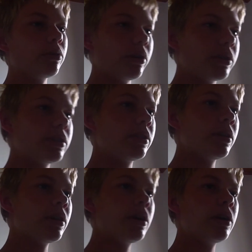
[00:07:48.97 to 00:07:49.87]
not,
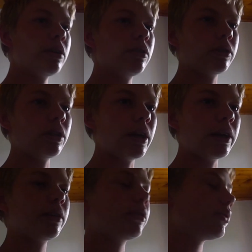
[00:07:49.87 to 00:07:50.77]
not
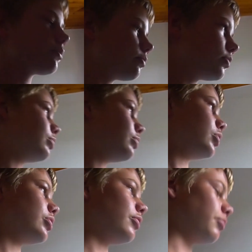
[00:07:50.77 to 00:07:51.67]
like
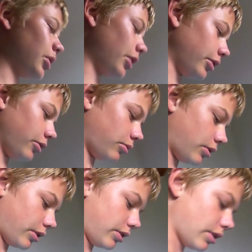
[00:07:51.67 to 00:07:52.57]
most of my other ones.